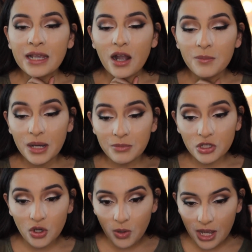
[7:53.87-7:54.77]
Um, I'm
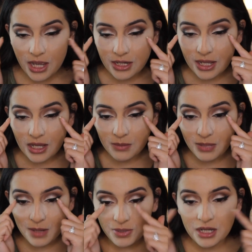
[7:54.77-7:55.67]
going to go ahead and
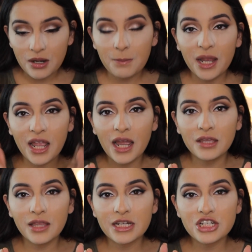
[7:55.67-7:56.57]
pop on my
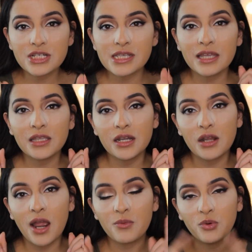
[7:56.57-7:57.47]
eyelashes and
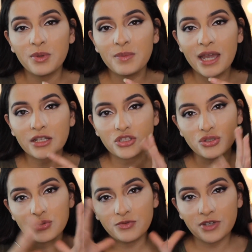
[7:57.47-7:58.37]
then I will be back
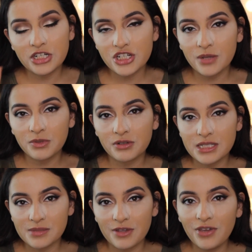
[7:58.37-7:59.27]
to finish up the
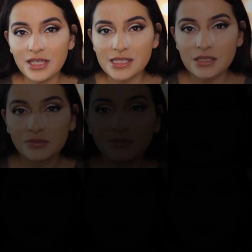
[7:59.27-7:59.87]
rest of my face.